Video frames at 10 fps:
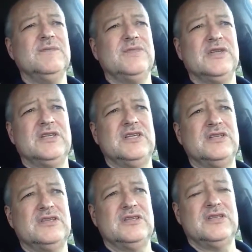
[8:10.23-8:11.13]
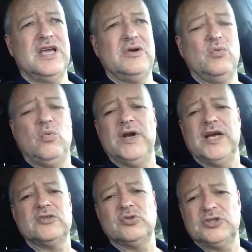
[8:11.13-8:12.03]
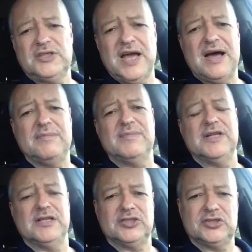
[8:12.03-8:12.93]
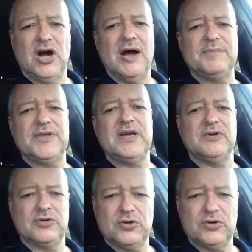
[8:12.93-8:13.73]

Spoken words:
then just take one extra step and then stop there,